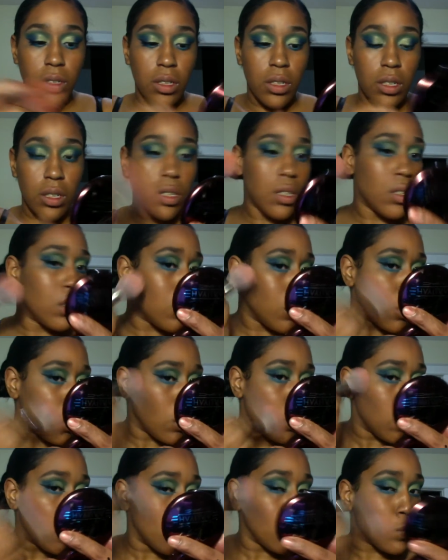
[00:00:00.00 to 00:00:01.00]
I also
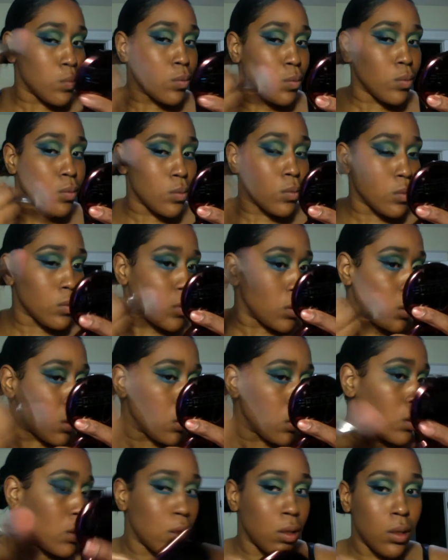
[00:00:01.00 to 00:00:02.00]
used this
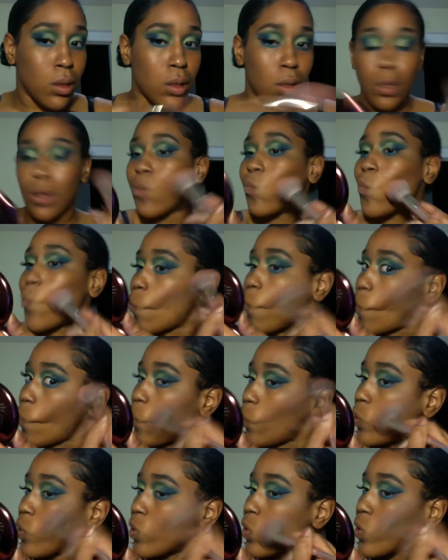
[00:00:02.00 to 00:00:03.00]
Alyssa Edward palette, the
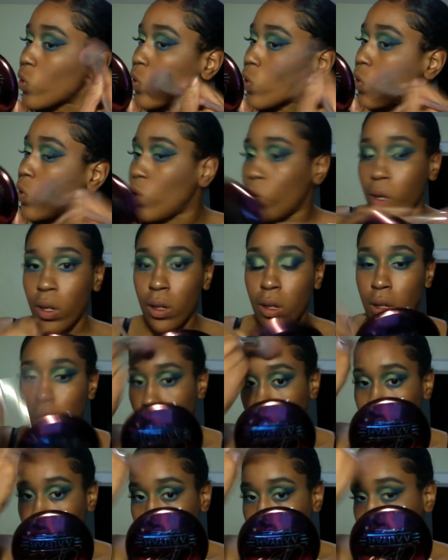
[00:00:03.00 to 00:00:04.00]
Supreme Thorn
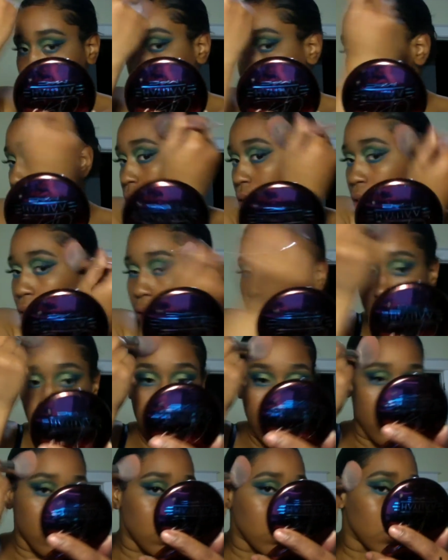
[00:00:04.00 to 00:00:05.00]
shade, for my
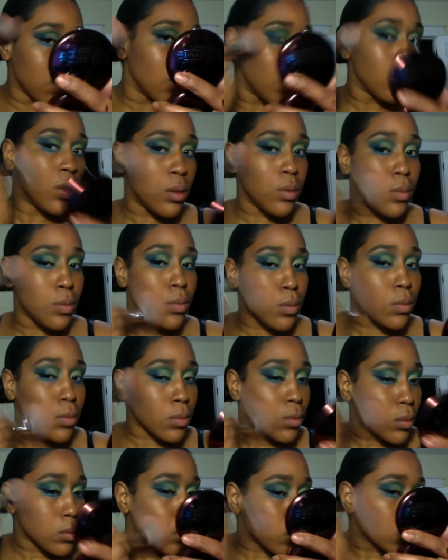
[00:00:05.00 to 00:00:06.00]
blush as well. So I mixed those
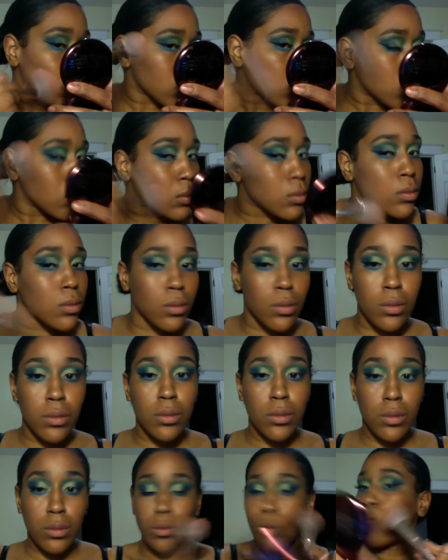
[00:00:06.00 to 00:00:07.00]
two shades together,
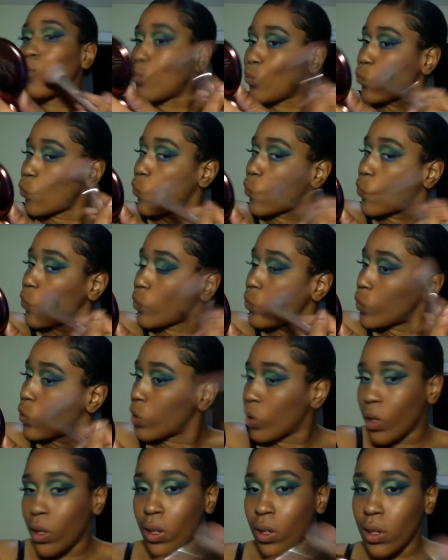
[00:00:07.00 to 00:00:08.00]
and that was my
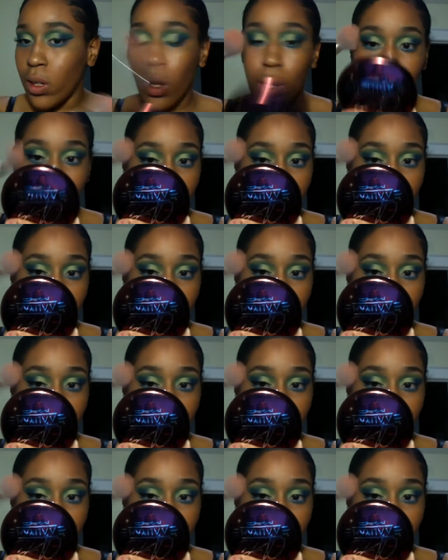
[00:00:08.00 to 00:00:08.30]
blush.